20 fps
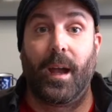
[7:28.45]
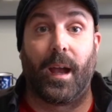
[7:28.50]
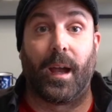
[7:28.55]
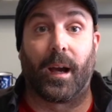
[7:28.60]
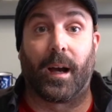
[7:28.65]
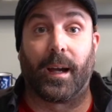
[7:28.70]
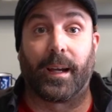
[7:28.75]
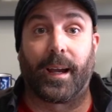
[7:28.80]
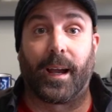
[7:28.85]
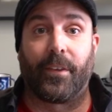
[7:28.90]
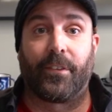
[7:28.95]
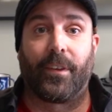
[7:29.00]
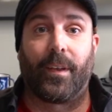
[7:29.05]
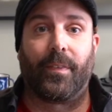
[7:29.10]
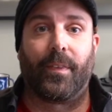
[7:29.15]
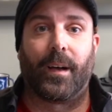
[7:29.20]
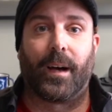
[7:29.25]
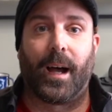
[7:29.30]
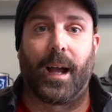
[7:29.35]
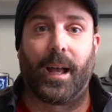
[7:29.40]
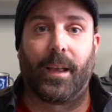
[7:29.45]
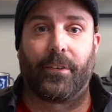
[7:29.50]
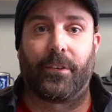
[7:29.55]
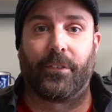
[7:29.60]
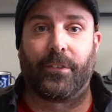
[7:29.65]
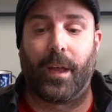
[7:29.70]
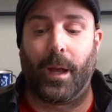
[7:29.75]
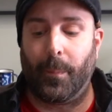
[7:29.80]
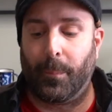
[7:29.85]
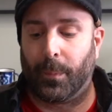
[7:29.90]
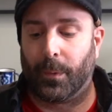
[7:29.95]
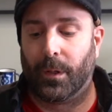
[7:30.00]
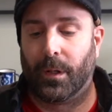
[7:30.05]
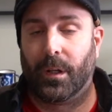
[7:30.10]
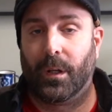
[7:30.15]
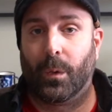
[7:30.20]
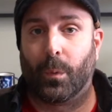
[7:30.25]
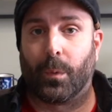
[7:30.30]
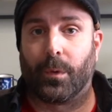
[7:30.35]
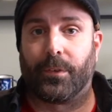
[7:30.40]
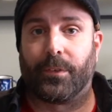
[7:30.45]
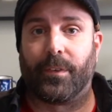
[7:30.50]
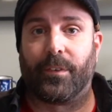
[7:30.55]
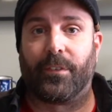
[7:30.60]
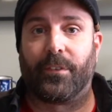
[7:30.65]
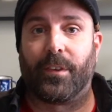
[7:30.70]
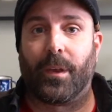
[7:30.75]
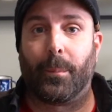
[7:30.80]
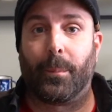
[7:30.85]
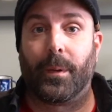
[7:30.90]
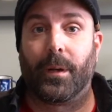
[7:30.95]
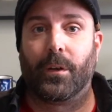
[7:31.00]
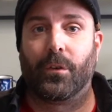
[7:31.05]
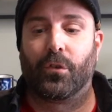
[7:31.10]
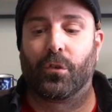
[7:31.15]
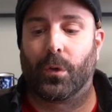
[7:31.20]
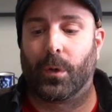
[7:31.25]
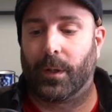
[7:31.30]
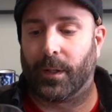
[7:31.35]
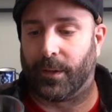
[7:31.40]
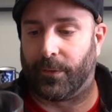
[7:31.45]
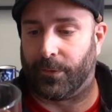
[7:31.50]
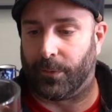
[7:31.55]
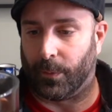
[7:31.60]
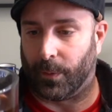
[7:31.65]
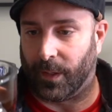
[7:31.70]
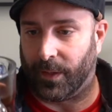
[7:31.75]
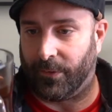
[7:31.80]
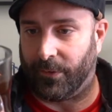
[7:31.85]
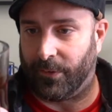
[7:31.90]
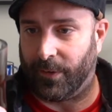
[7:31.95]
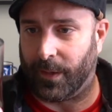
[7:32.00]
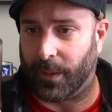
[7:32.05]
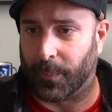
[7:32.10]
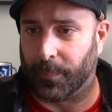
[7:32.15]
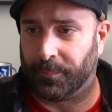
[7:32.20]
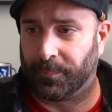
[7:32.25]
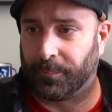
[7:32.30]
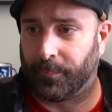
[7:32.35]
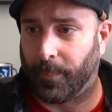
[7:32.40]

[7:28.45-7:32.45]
And like I said, the last step was to sip and enjoy. So let's see.